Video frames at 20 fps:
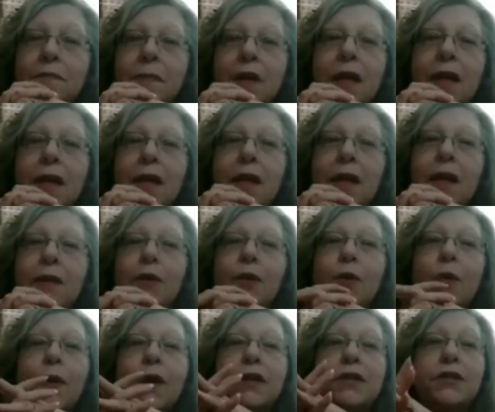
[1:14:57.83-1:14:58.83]
Any other
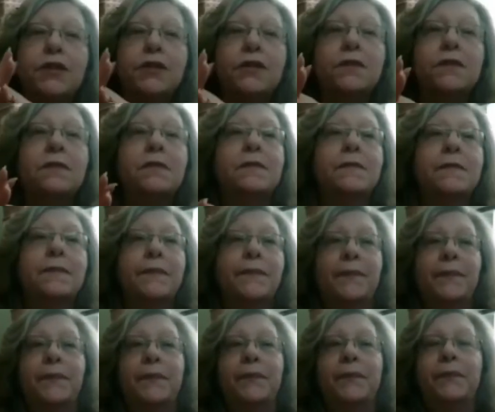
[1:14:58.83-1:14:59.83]
questions?
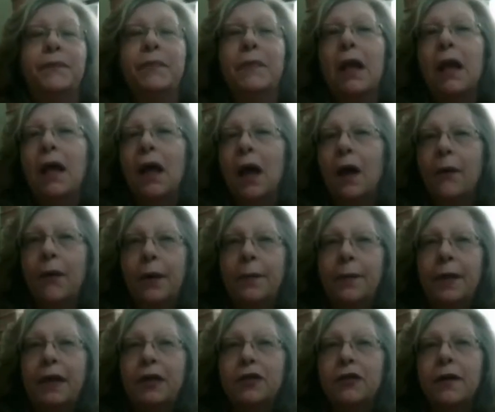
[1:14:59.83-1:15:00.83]
I want to
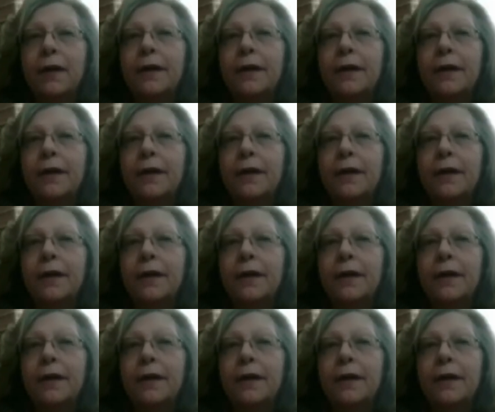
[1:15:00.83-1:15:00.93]
make sure